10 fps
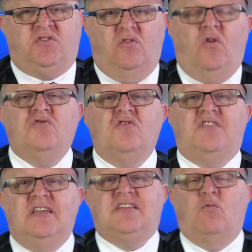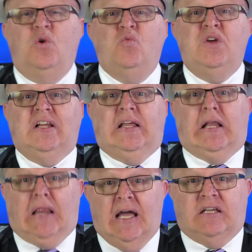So those are things that we really
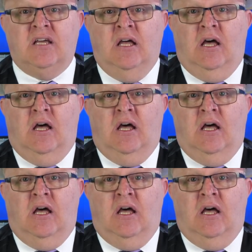liked